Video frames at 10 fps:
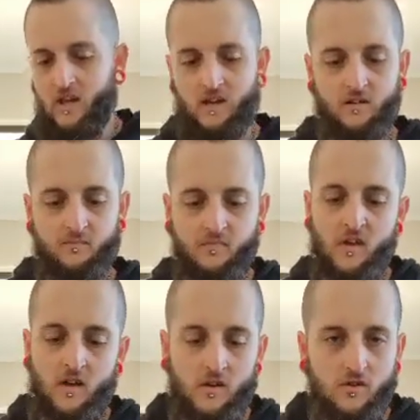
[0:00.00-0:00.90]
Now you can
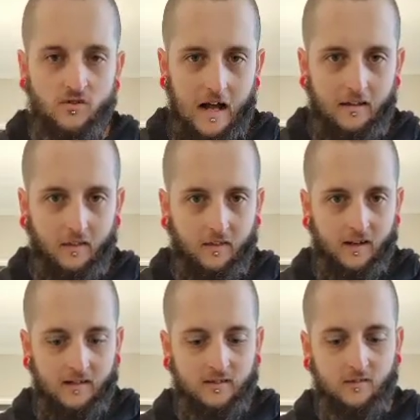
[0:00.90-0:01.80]
use other
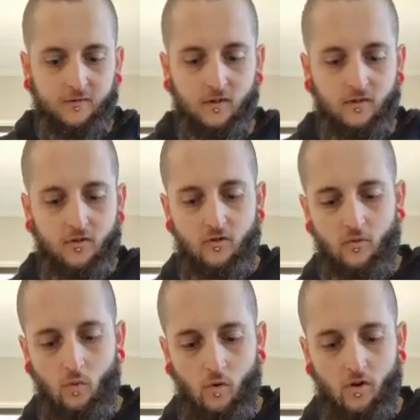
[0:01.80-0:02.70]
things to filter
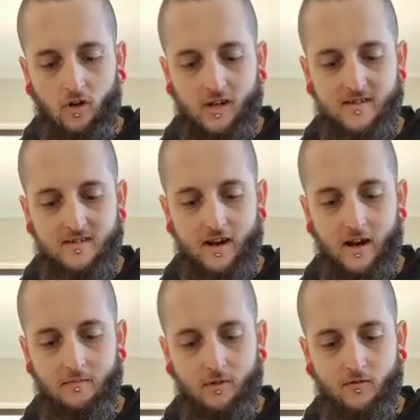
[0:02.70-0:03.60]
through the water like
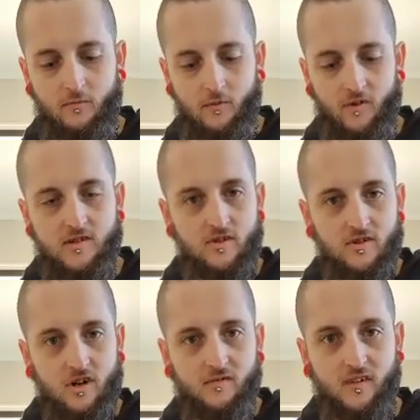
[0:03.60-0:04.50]
sand, but from the
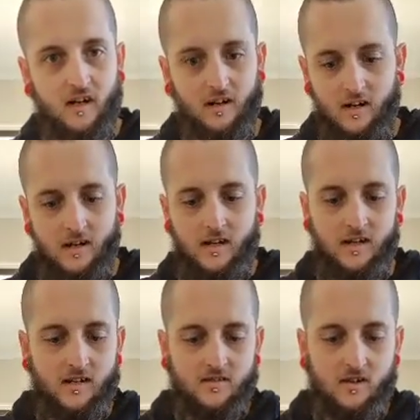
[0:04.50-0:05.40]
research I've done
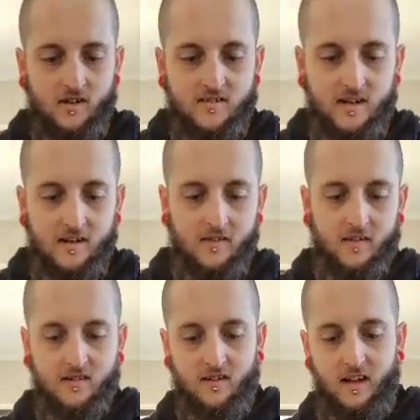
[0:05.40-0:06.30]
is like sand
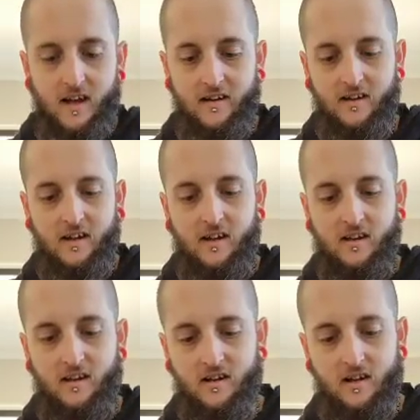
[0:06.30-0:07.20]
and things like that,
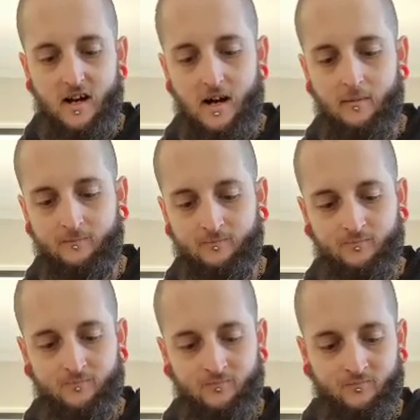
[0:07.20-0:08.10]
the
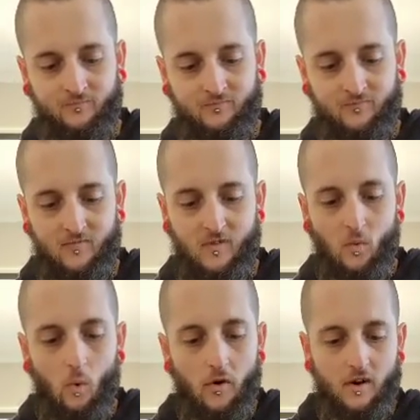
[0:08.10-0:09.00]

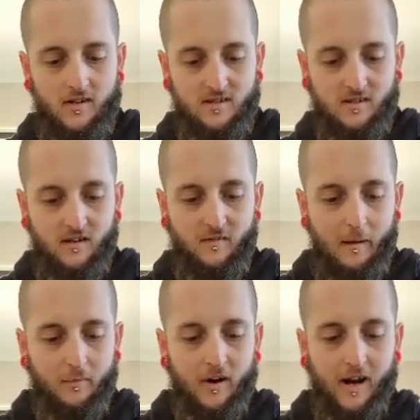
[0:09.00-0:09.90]
water doesn't
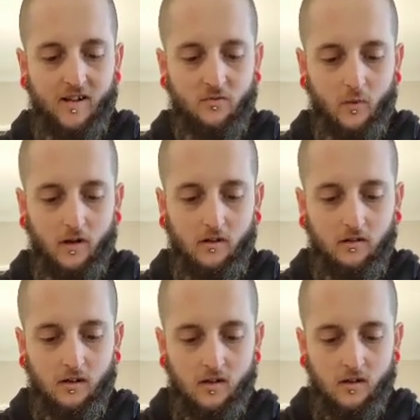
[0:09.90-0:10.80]
evaporate as
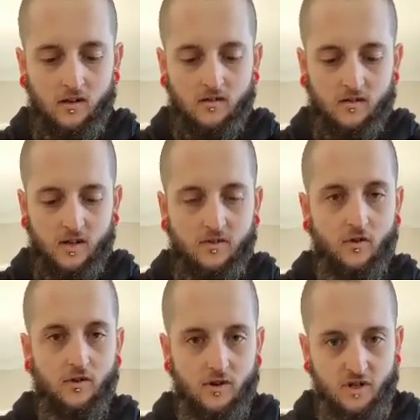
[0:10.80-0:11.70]
well. So then you
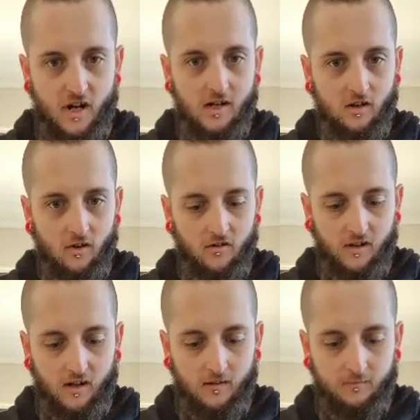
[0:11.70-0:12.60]
throw your shade
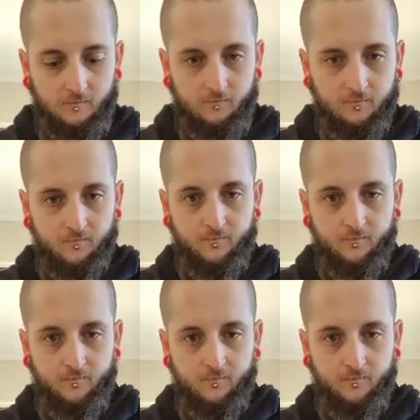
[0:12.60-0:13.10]
cloth down.